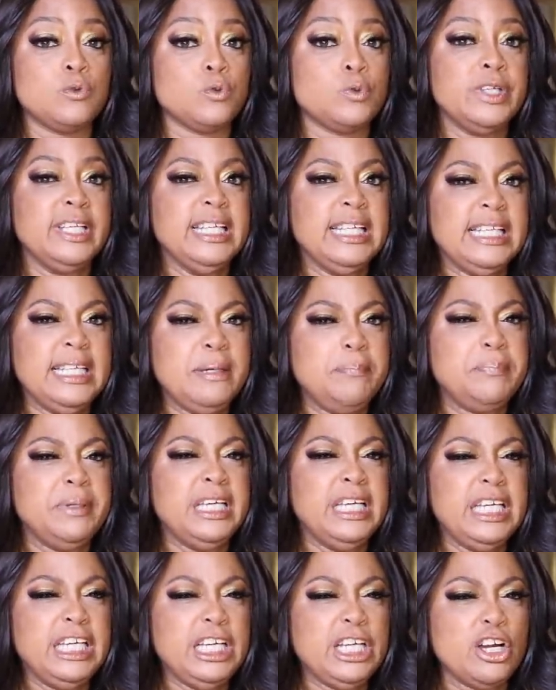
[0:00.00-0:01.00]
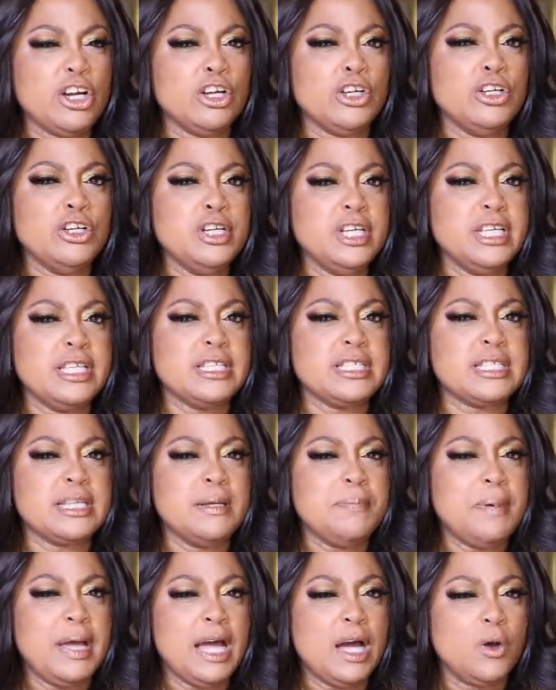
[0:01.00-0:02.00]
really being earnest
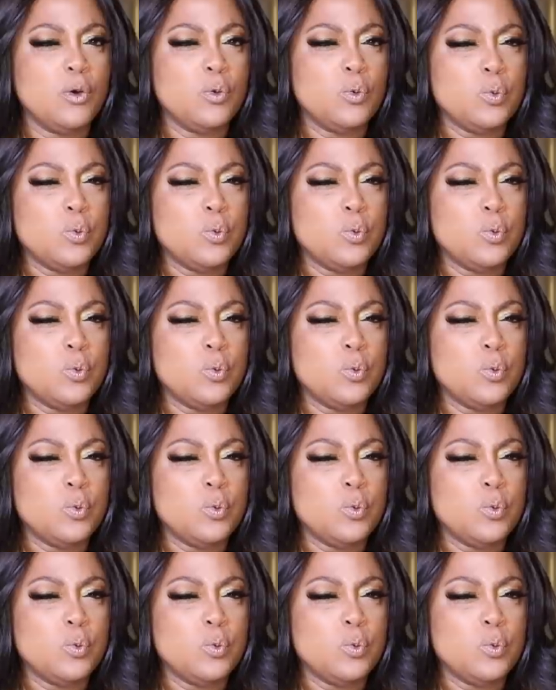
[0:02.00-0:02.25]
about